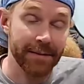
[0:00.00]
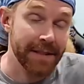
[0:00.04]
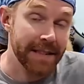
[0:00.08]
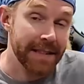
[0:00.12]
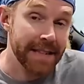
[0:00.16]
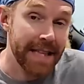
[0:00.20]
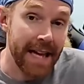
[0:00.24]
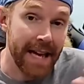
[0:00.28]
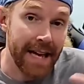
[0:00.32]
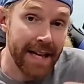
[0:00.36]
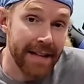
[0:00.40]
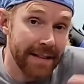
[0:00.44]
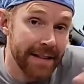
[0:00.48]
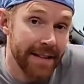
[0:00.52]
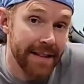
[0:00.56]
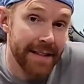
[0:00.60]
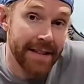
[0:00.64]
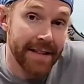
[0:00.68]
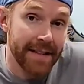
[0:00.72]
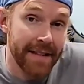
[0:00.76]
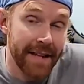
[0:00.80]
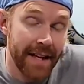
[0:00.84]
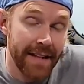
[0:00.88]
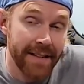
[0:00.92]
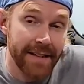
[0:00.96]
With that...
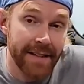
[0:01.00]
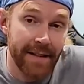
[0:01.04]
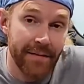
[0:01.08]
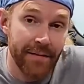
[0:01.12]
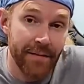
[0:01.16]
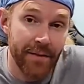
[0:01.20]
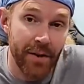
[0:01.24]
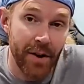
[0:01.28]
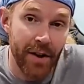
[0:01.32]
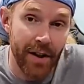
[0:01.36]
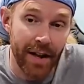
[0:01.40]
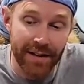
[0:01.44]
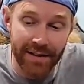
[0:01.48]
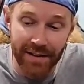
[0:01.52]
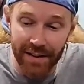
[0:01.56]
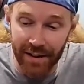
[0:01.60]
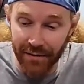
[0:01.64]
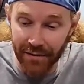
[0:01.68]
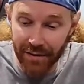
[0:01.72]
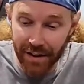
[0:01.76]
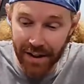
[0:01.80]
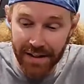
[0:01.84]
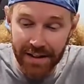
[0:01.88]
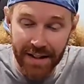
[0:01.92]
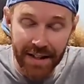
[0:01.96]
That's it for all that
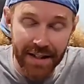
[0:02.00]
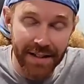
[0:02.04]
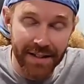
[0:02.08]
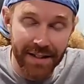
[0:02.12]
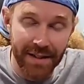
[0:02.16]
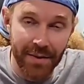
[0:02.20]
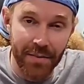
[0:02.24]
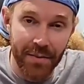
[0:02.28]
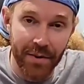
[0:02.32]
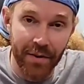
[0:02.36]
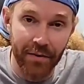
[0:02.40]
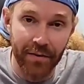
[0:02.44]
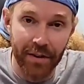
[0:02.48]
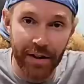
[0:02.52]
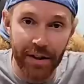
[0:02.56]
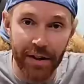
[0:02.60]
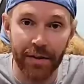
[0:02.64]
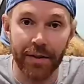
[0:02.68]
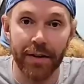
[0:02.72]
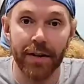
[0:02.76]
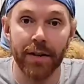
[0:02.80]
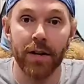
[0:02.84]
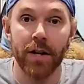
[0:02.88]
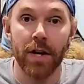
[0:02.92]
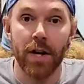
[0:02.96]
stuff. Let's get into the real
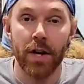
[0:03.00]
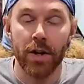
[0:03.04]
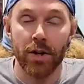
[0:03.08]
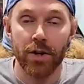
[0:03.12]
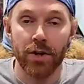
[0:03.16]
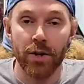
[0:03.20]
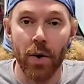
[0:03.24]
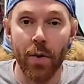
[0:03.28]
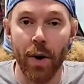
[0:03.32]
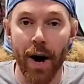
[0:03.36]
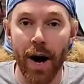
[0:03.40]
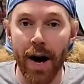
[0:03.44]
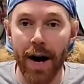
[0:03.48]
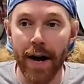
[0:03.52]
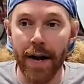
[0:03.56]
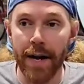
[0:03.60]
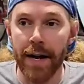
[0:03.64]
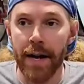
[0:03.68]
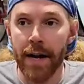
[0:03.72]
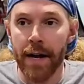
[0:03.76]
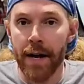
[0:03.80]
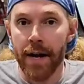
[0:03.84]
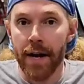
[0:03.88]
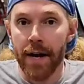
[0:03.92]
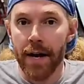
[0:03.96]
video here. So
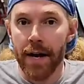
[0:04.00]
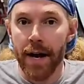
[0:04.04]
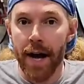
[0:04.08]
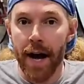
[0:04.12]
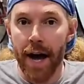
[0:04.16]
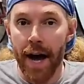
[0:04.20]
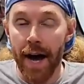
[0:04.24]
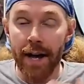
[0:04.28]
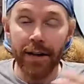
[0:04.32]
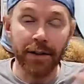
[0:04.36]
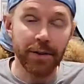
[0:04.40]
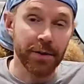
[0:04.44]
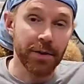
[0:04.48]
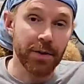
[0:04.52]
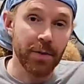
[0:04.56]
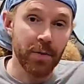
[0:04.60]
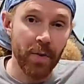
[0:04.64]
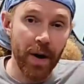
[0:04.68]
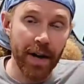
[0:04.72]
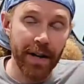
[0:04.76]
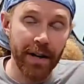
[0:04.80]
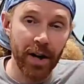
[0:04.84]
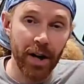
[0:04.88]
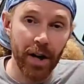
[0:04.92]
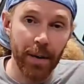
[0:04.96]
I actually
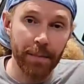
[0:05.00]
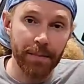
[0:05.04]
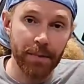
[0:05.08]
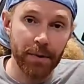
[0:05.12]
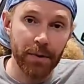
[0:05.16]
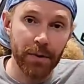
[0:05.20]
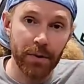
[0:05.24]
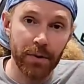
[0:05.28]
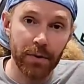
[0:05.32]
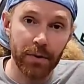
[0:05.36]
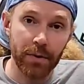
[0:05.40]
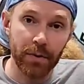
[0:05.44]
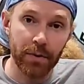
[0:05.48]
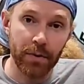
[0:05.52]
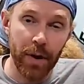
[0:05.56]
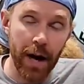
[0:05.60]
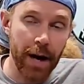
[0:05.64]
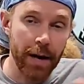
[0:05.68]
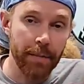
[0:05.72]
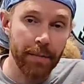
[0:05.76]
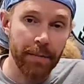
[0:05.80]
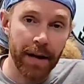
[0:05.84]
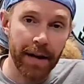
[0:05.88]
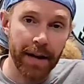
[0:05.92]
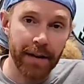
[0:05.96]
went up to
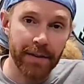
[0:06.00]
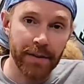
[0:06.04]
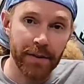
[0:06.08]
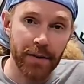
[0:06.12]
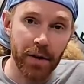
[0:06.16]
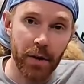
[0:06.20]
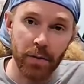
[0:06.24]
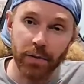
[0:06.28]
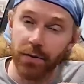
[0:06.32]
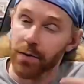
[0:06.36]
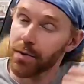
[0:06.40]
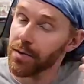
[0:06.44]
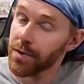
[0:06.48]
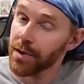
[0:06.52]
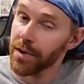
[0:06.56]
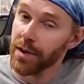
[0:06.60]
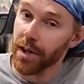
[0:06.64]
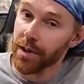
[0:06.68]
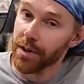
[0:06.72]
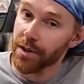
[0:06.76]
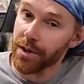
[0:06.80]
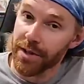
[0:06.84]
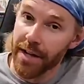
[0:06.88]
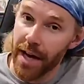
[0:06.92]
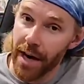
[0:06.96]
Rhinebeck to go to the
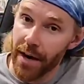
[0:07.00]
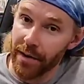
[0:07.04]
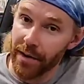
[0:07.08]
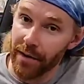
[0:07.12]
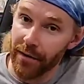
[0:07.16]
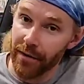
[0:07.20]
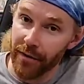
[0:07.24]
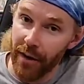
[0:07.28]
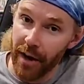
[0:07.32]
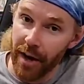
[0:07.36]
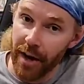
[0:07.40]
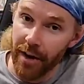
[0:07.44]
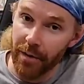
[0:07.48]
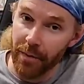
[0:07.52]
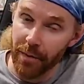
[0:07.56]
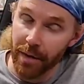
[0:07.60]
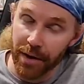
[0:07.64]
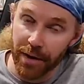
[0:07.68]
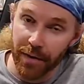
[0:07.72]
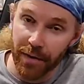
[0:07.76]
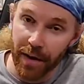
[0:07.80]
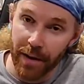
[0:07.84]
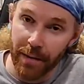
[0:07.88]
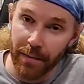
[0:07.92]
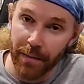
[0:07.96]
Dutchess County Fair,
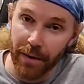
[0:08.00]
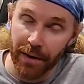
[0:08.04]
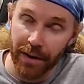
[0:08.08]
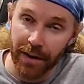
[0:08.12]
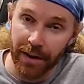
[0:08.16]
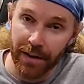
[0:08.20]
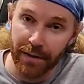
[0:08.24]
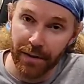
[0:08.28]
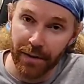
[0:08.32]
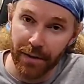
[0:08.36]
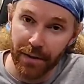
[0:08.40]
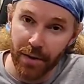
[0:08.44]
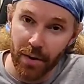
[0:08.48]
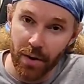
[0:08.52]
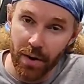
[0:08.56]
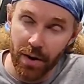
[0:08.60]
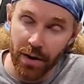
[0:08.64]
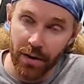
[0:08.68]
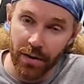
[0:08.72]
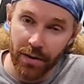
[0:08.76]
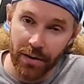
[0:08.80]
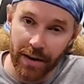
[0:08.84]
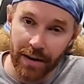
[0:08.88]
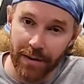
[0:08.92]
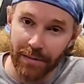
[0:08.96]
which if anybody in New
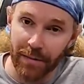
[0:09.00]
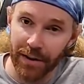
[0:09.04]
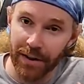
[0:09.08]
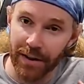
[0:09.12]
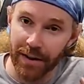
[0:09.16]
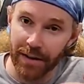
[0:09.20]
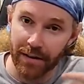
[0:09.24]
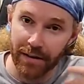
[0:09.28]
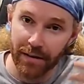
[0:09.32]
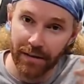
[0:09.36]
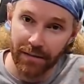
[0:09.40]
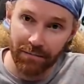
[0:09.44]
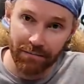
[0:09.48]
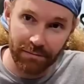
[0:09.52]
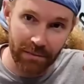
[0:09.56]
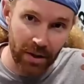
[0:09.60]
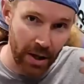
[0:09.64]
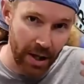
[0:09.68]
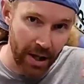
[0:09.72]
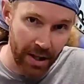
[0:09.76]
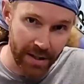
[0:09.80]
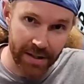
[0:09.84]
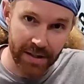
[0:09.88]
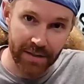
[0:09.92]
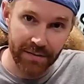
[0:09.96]
York or anybody in
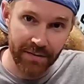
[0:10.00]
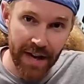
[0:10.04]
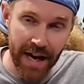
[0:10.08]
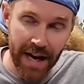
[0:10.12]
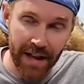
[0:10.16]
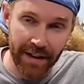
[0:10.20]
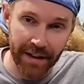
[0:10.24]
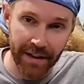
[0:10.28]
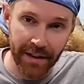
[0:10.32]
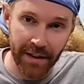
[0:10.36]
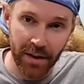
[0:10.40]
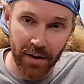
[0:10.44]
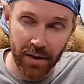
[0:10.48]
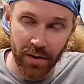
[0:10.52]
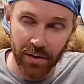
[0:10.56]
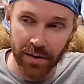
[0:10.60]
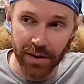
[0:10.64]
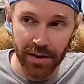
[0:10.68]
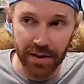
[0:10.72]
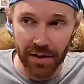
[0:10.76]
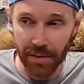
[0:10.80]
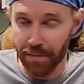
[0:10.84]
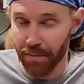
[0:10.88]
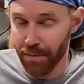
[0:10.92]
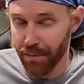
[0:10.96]
the Hudson Valley
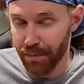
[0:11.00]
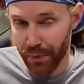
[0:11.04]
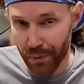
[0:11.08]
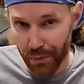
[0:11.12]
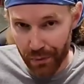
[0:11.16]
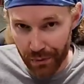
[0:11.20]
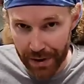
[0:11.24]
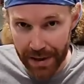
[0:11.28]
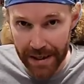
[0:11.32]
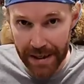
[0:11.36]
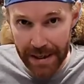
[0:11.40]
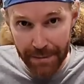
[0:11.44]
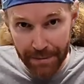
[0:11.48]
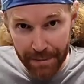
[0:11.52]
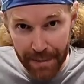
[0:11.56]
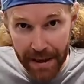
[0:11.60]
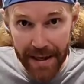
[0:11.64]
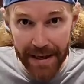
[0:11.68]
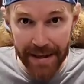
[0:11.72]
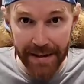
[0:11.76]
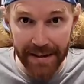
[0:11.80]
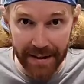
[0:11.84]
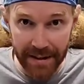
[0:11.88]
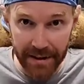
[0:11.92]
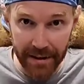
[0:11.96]
knows, it's a pretty
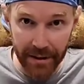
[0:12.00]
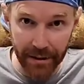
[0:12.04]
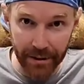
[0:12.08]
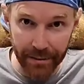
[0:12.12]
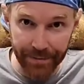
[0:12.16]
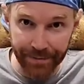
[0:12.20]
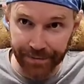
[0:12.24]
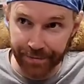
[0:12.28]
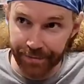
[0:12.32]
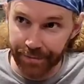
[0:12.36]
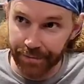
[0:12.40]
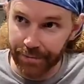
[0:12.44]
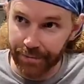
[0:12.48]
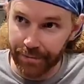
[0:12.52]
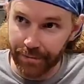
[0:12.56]
big deal.